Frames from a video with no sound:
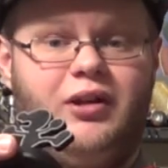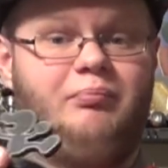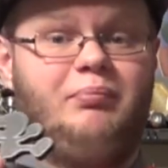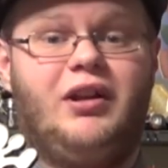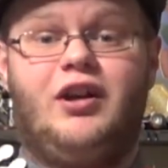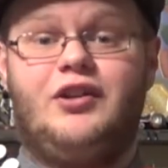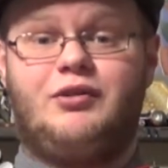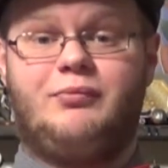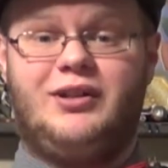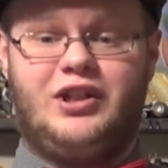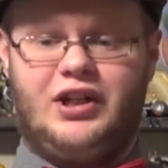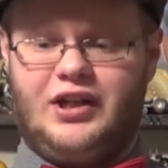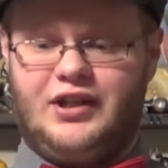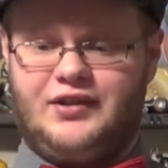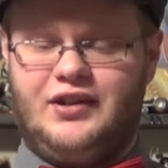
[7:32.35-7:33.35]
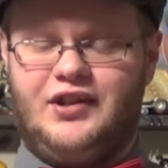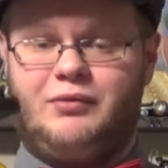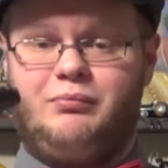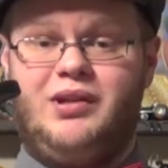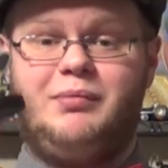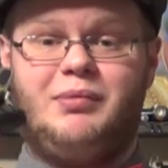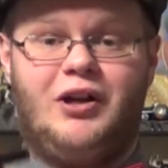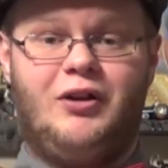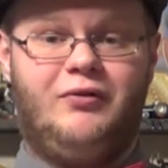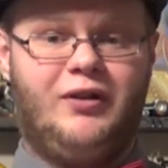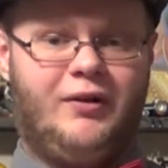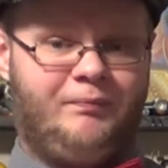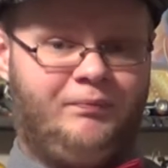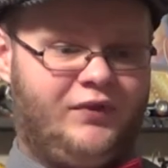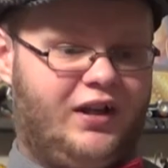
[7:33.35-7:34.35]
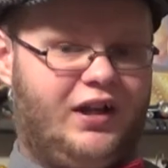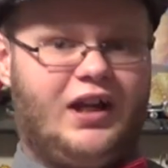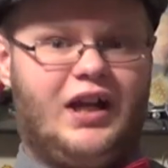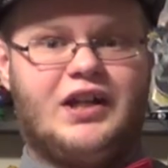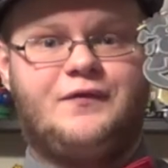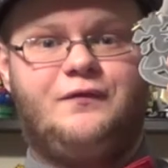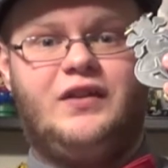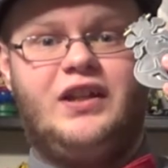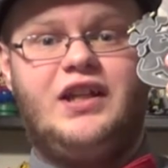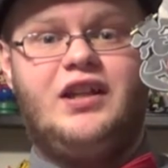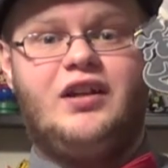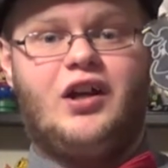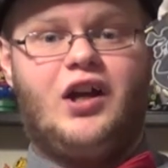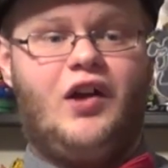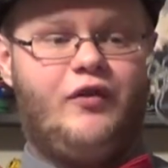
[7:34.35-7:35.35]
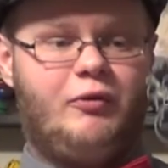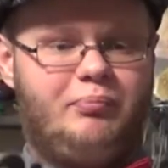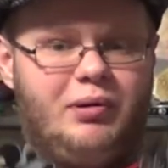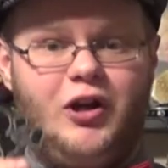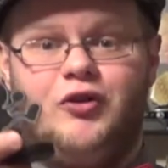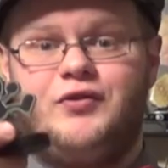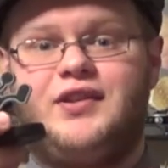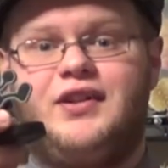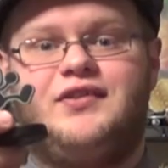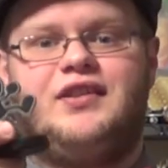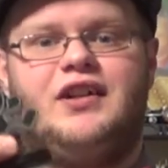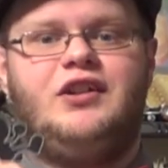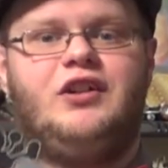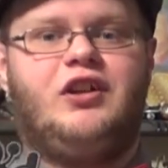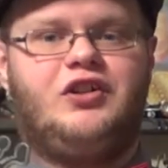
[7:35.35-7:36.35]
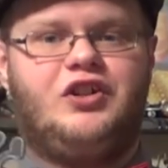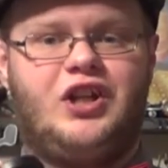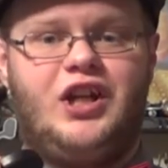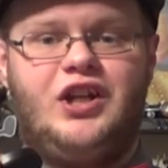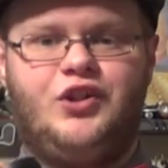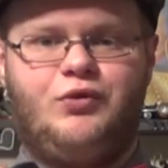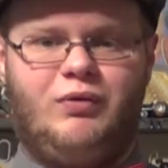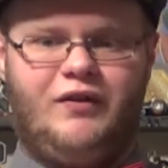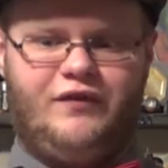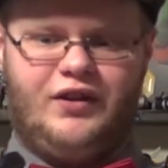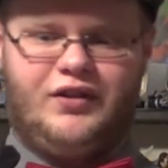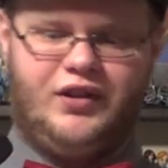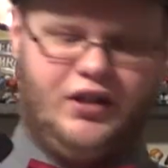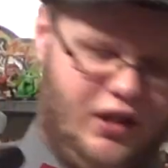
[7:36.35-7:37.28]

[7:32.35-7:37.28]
but also because this amiibo has 3 other poses that you can change with it.